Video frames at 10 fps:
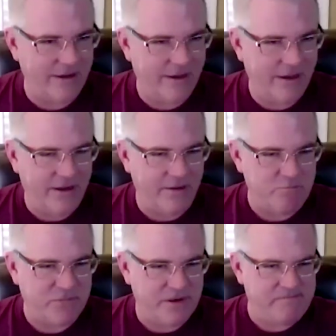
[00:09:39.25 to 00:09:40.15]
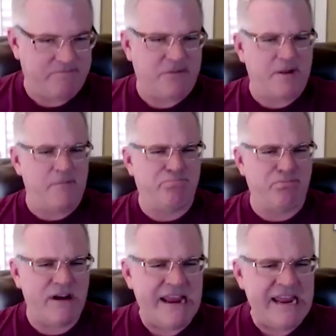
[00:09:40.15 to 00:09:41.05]
Like
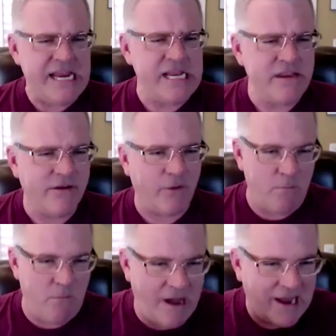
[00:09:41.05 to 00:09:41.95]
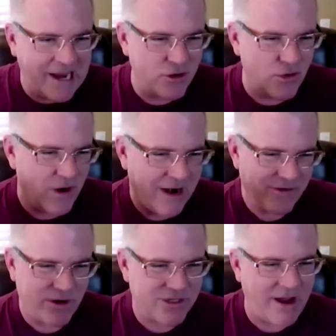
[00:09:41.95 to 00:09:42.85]
brain or mind or
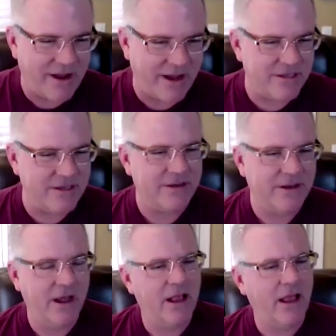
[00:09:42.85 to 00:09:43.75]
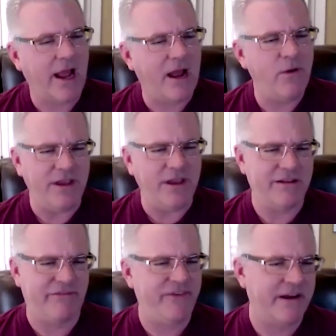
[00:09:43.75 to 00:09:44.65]
whoever we're talking to, like I want you
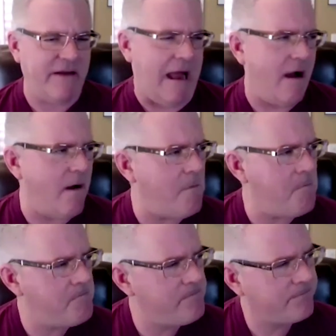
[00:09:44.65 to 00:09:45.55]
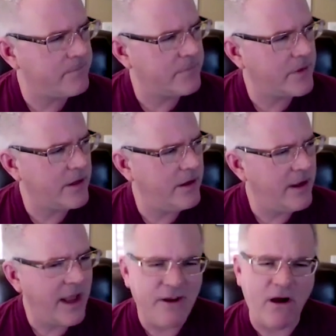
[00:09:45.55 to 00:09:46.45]
to figure out
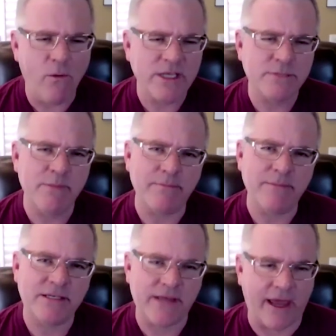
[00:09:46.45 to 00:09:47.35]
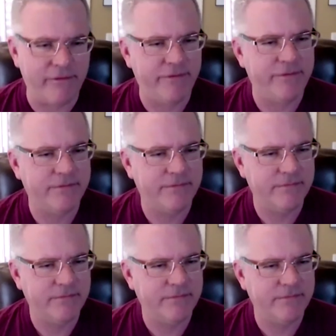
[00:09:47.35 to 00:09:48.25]
how to always make me safe.
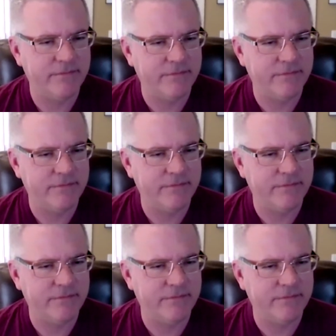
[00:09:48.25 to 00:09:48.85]
How